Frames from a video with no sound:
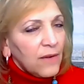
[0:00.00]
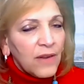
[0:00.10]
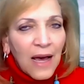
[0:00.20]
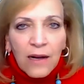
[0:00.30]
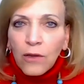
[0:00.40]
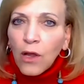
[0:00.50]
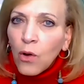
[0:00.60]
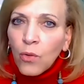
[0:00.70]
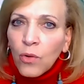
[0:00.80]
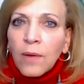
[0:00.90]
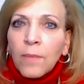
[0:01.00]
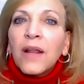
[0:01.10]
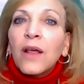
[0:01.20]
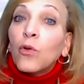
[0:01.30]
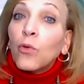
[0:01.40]
Not a loan,
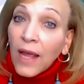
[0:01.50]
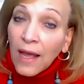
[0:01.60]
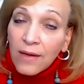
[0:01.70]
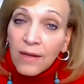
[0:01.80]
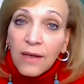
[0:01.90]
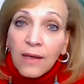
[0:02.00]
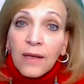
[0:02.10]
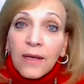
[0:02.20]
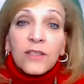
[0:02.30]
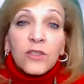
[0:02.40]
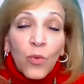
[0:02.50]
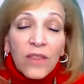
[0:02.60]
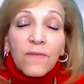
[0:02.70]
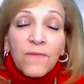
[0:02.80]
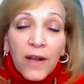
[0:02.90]
but a grant. It's
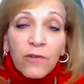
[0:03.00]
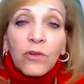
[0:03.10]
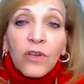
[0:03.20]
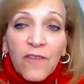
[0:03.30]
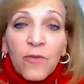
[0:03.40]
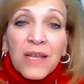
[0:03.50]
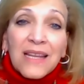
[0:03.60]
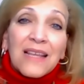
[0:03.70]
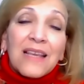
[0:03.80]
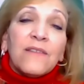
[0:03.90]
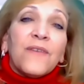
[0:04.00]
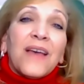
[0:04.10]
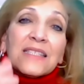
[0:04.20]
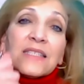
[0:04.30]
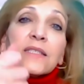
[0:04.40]
what the federal government
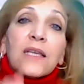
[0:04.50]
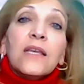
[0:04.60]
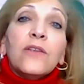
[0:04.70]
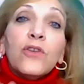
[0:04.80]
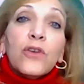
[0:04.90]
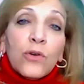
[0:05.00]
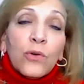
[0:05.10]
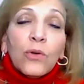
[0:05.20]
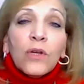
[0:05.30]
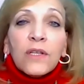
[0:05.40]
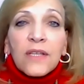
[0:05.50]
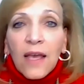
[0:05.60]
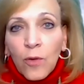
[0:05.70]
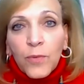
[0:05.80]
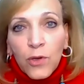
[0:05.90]
invests in you to
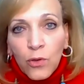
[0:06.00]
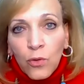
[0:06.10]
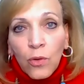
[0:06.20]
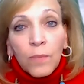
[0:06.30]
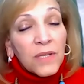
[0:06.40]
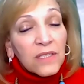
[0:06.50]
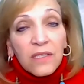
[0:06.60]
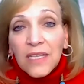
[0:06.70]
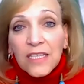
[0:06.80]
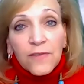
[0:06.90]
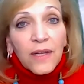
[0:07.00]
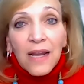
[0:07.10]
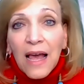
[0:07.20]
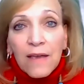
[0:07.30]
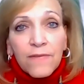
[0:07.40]
help you be successful
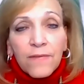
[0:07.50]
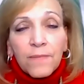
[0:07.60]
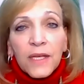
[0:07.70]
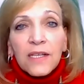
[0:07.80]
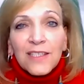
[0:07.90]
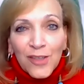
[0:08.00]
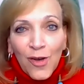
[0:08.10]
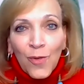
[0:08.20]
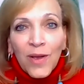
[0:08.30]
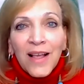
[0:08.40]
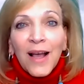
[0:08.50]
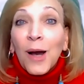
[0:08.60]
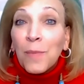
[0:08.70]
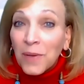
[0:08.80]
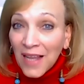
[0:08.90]
in life. So
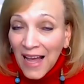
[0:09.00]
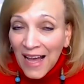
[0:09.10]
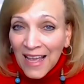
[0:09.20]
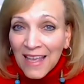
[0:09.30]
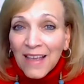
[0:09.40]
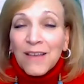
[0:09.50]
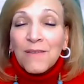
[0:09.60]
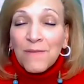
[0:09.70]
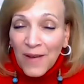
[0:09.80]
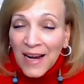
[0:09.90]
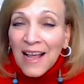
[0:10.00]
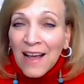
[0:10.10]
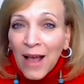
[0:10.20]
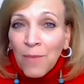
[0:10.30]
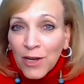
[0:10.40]
apply, find
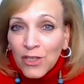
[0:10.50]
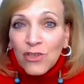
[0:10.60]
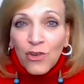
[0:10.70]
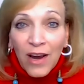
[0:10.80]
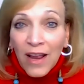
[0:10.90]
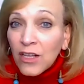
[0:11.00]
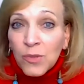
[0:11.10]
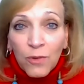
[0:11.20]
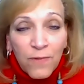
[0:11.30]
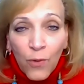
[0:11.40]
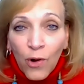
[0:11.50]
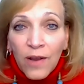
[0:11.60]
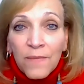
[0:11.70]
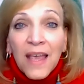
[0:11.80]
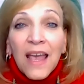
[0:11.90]
out how much you're eligible
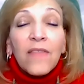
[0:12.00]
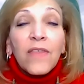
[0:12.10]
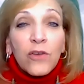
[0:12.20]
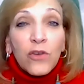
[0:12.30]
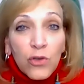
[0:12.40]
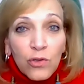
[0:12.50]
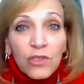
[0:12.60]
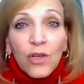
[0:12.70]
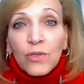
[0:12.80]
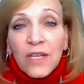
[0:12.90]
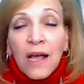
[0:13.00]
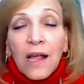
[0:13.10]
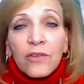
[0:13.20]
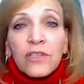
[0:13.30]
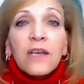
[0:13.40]
for, and then use those
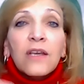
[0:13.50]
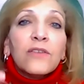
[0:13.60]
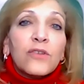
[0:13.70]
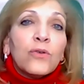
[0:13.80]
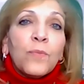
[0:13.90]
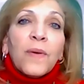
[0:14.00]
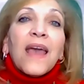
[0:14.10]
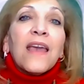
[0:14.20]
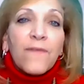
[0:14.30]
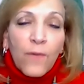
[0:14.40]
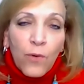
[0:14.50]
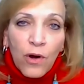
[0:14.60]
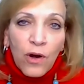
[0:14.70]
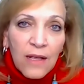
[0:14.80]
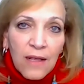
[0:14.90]
dollars to pay
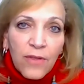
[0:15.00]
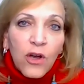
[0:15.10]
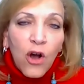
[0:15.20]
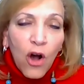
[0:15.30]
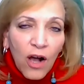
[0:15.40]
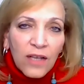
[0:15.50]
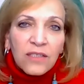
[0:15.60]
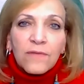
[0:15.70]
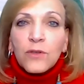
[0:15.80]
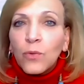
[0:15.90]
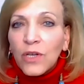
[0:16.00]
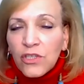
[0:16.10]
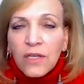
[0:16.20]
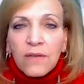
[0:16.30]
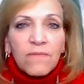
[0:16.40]
for the cost of
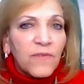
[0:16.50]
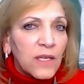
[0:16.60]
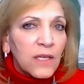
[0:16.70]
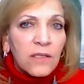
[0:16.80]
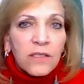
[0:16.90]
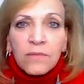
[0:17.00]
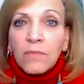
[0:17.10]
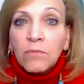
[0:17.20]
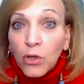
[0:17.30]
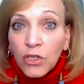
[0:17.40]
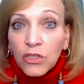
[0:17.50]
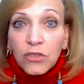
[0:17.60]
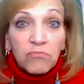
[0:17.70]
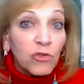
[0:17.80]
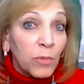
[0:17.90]
tuition, fees,
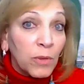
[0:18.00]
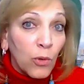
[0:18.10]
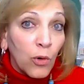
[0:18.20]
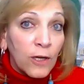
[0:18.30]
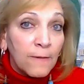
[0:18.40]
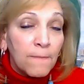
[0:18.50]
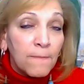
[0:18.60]
books, room and board.